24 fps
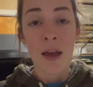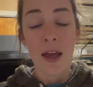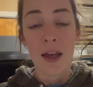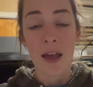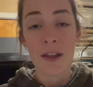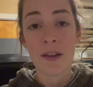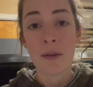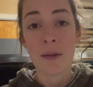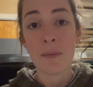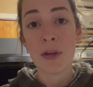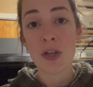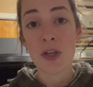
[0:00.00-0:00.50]

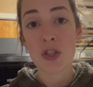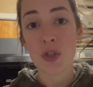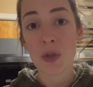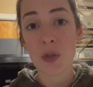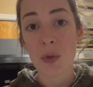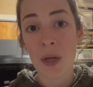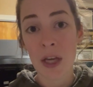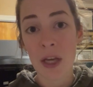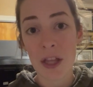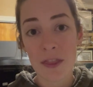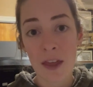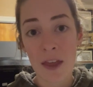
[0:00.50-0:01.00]
And then make sure
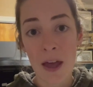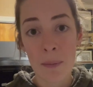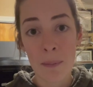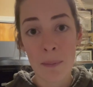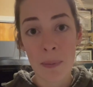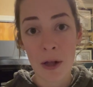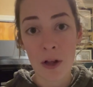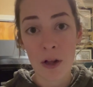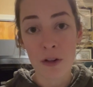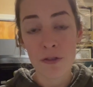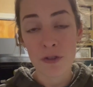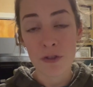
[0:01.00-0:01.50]
you hit that
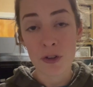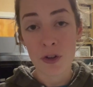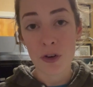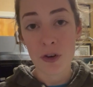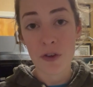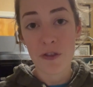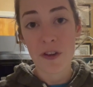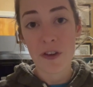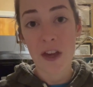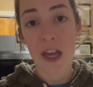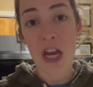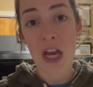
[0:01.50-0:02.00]
bell for
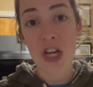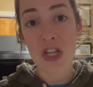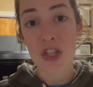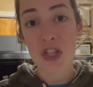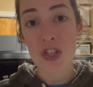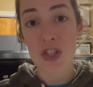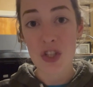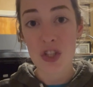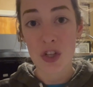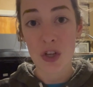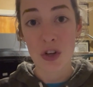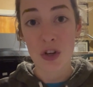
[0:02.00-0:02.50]

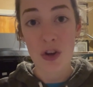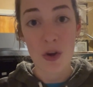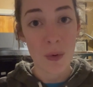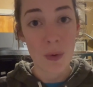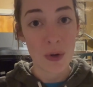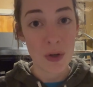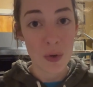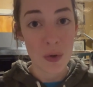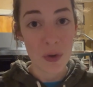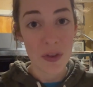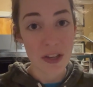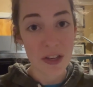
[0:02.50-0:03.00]
notifications so you know
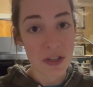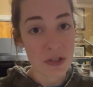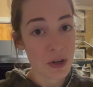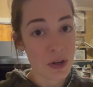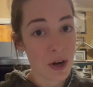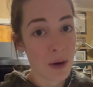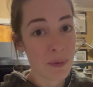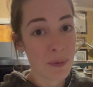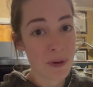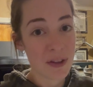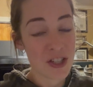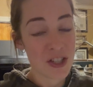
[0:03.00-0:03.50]
when new things are
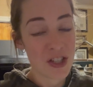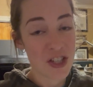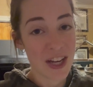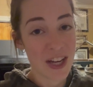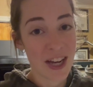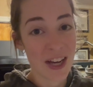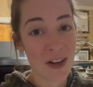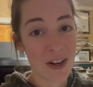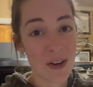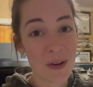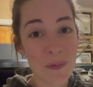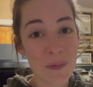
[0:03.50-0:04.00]
up on the
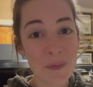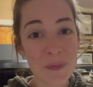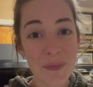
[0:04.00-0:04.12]
channel.